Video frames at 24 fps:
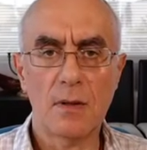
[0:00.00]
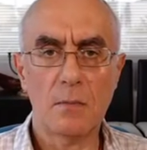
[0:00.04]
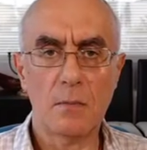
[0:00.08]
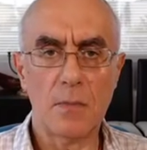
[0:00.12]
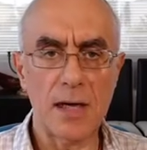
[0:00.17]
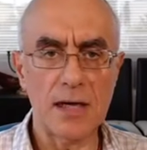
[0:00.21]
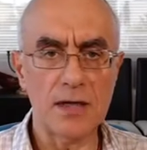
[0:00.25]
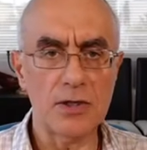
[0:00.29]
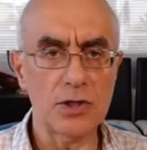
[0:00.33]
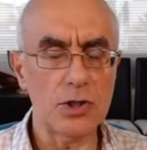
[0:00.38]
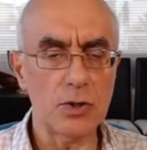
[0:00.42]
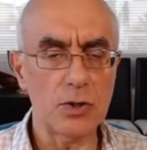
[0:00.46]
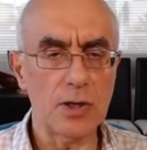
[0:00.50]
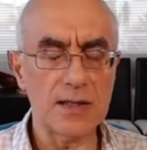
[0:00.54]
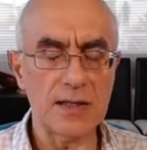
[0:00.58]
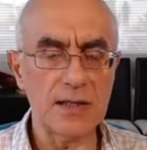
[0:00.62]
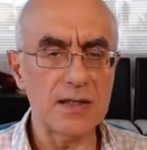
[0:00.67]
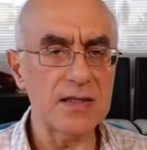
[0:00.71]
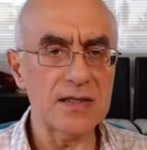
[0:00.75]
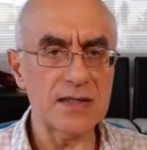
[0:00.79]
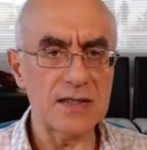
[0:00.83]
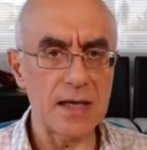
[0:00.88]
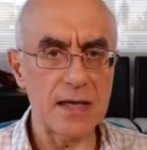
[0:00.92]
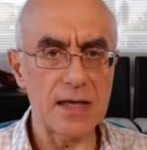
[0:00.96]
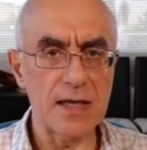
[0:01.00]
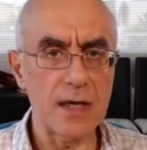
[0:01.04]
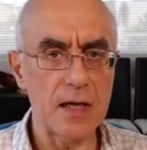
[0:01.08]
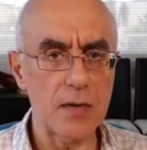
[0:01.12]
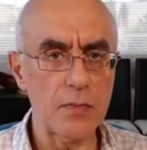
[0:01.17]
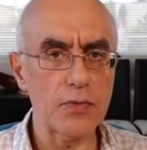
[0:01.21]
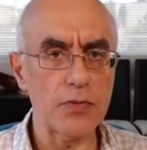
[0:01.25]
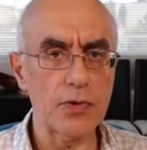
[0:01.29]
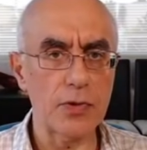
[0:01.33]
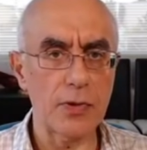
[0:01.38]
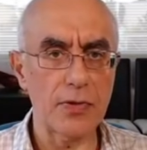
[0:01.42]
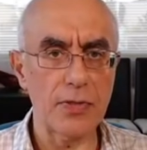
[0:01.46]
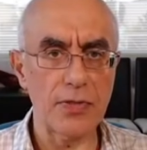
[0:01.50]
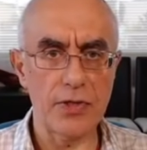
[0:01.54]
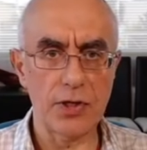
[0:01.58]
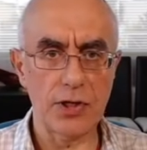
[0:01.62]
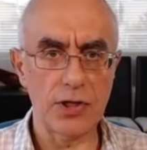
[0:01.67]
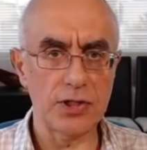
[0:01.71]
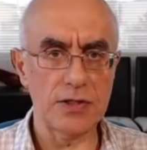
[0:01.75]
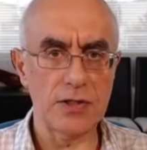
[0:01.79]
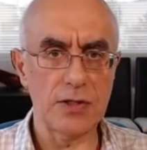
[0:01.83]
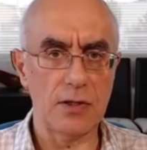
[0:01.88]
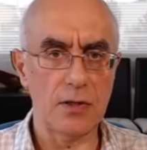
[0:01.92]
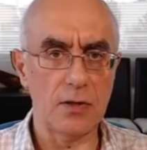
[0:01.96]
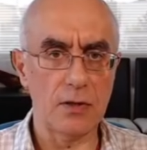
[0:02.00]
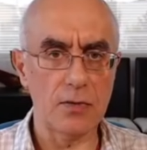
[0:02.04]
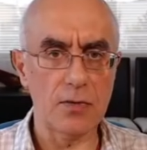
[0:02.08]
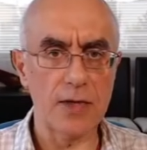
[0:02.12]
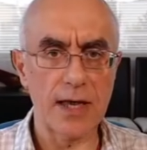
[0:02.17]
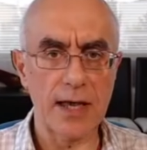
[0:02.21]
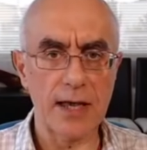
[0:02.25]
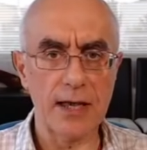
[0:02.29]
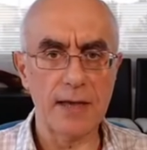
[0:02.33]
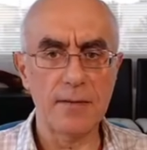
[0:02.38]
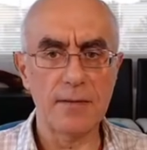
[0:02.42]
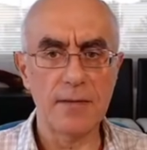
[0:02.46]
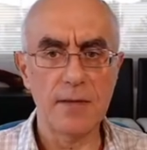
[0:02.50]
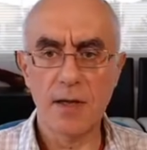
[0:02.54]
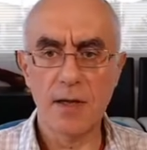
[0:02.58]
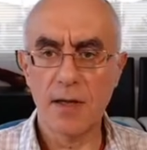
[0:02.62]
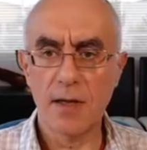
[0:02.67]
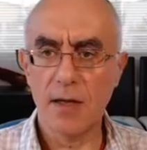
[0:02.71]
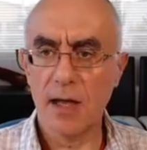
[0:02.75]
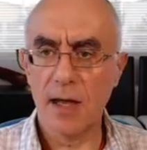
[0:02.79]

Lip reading: Mind you, I didn't say April 30, okay?